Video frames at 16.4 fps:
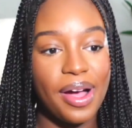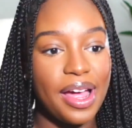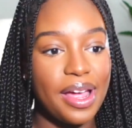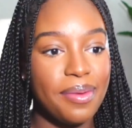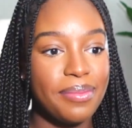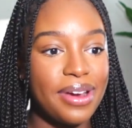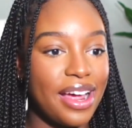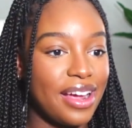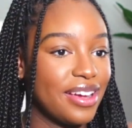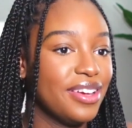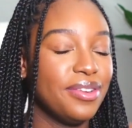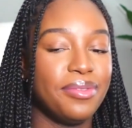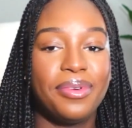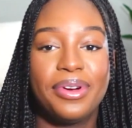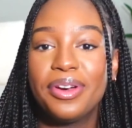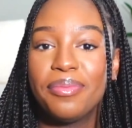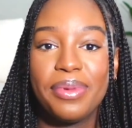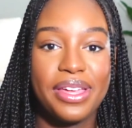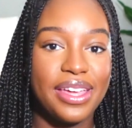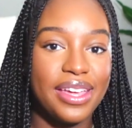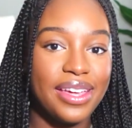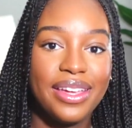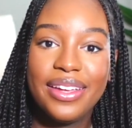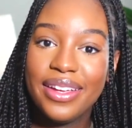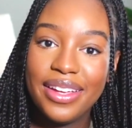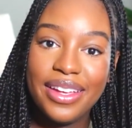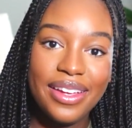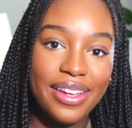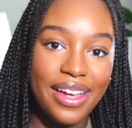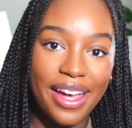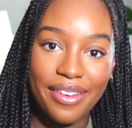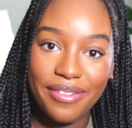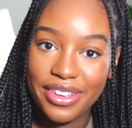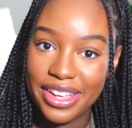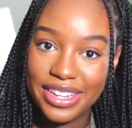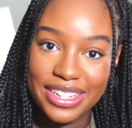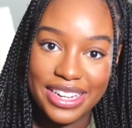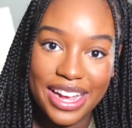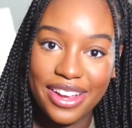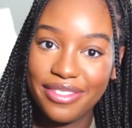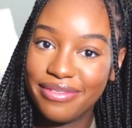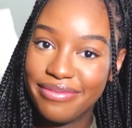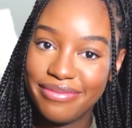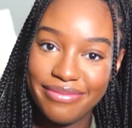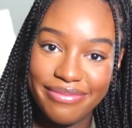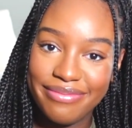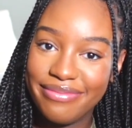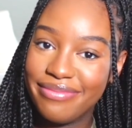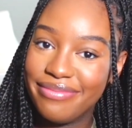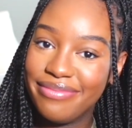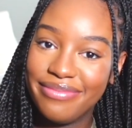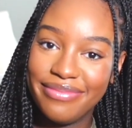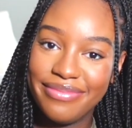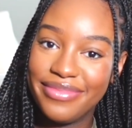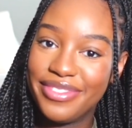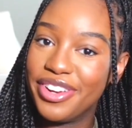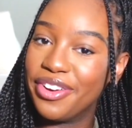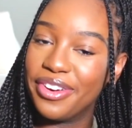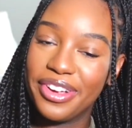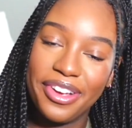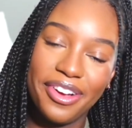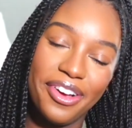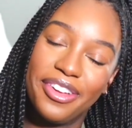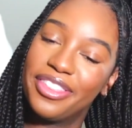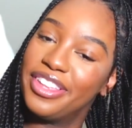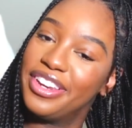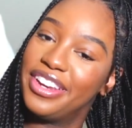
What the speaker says: I am not going to want to be having it down during all the